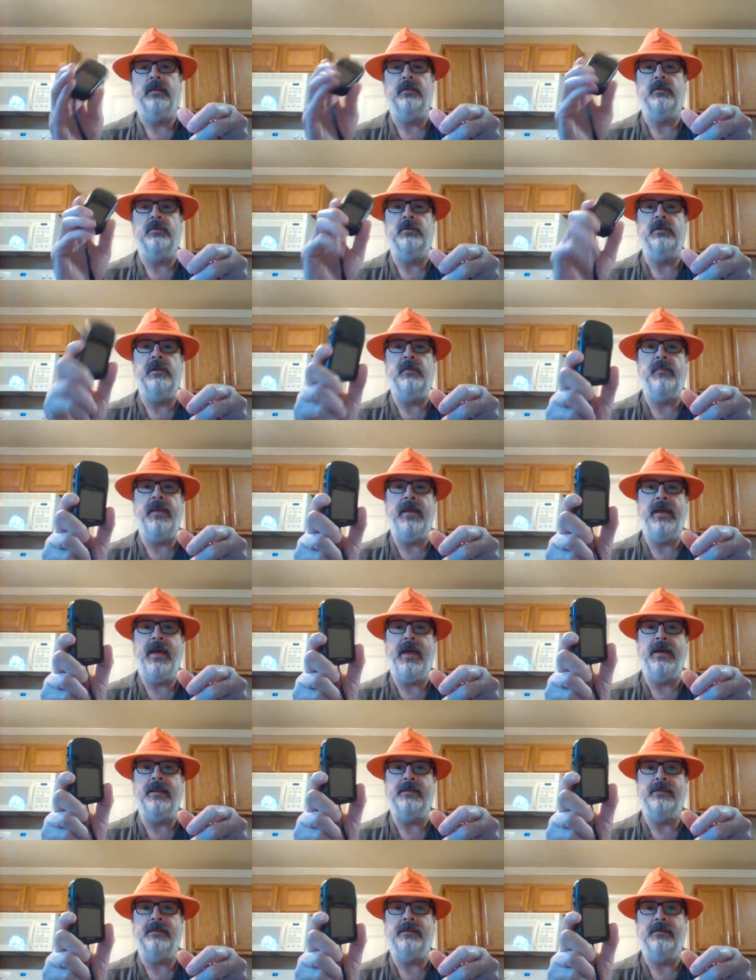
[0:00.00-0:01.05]
GPS.
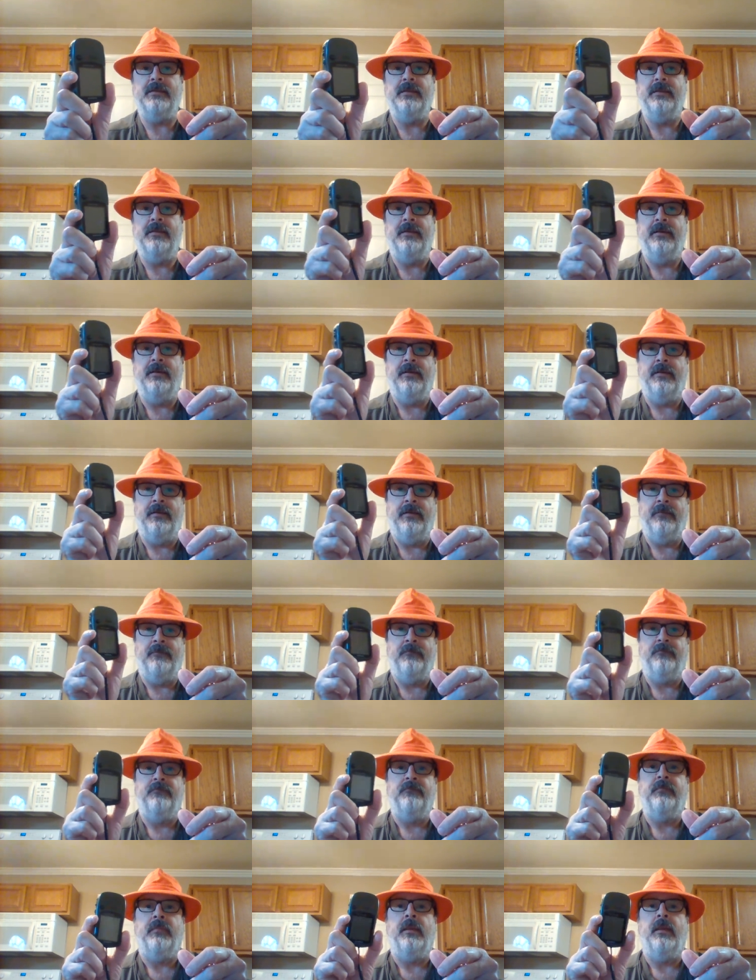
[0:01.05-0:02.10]

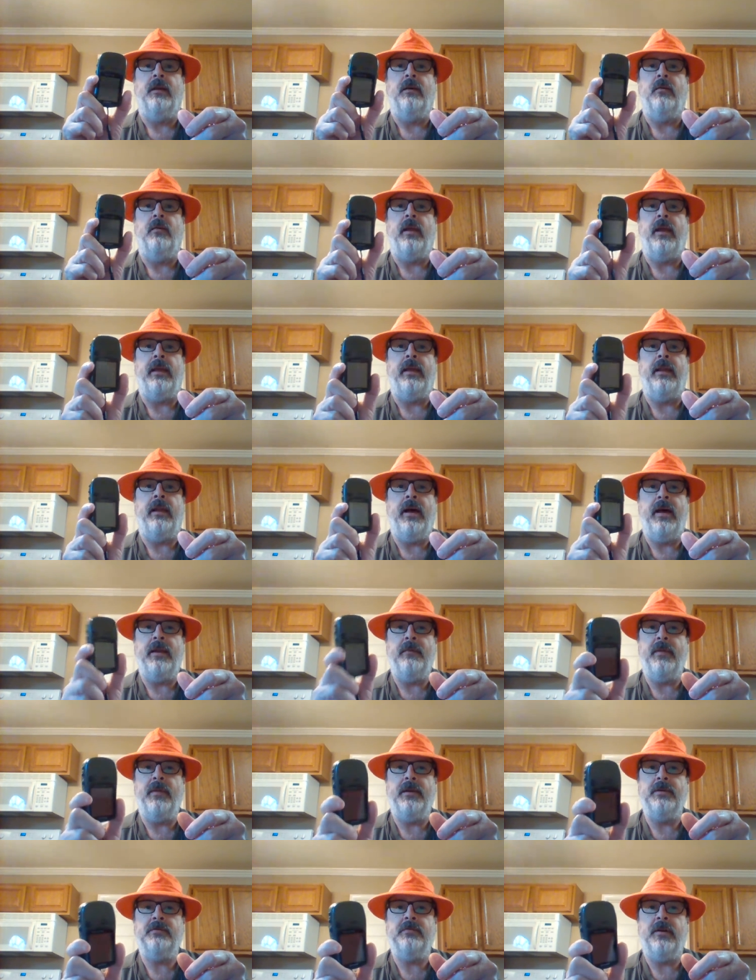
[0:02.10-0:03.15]
Now when I get out of
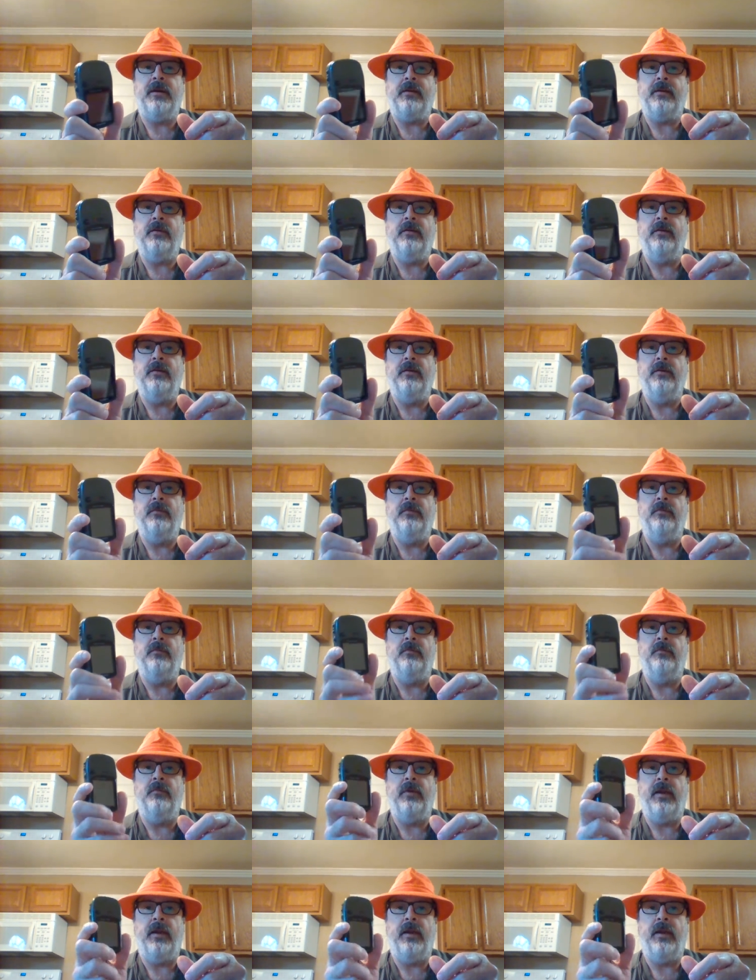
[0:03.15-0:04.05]
my truck, when